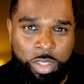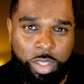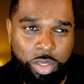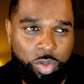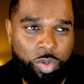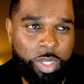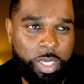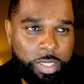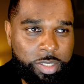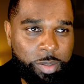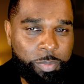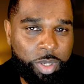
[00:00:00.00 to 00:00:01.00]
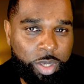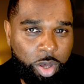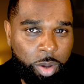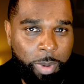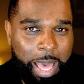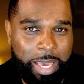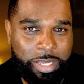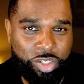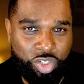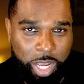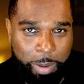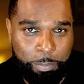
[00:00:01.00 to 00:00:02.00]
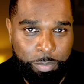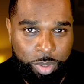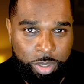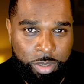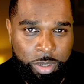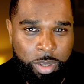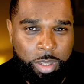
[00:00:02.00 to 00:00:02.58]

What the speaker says: that you need to become a champion.